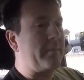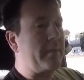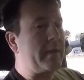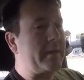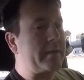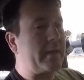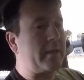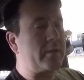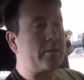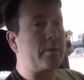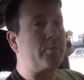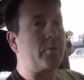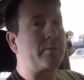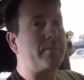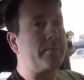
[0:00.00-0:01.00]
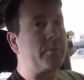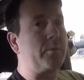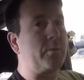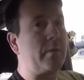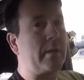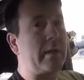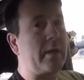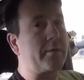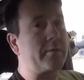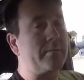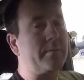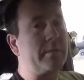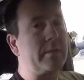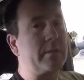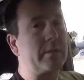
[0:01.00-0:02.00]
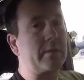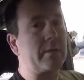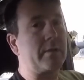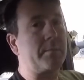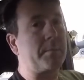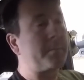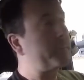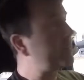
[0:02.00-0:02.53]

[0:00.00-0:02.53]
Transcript: may take a little more fuel out of the